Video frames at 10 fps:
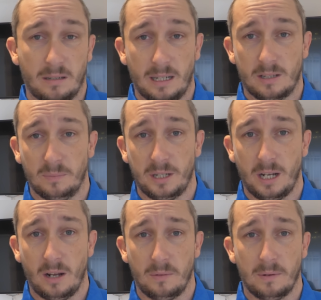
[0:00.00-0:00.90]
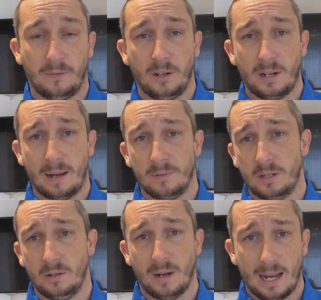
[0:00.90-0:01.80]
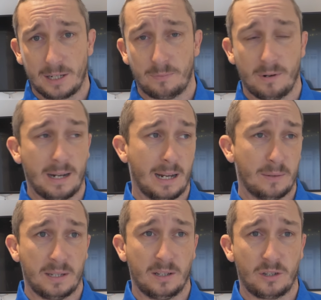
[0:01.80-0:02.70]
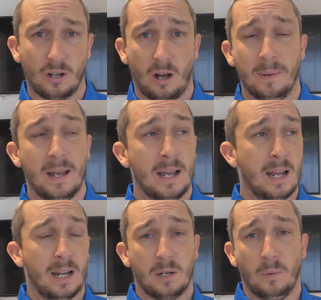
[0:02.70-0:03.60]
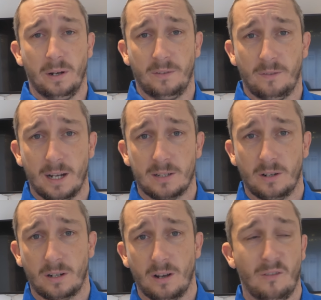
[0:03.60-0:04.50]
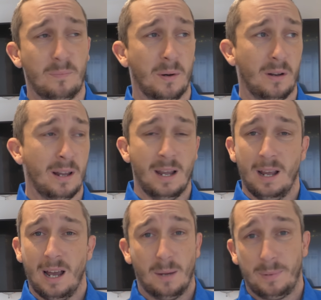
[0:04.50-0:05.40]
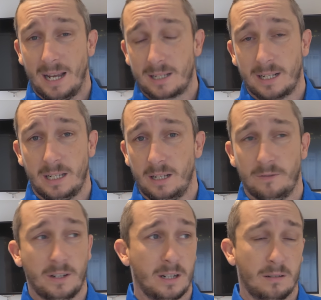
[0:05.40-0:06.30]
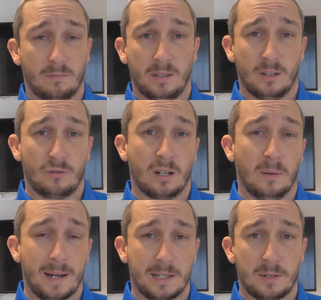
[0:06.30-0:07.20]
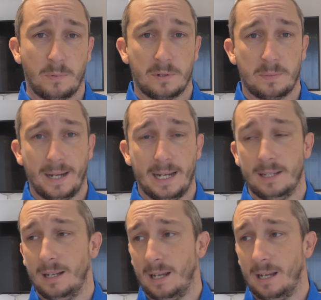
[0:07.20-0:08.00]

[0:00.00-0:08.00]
It's up to you. If you came to Ashbury and I was in the shop and you wanted advice on a golf ball, I'd be asking you for your club head speed.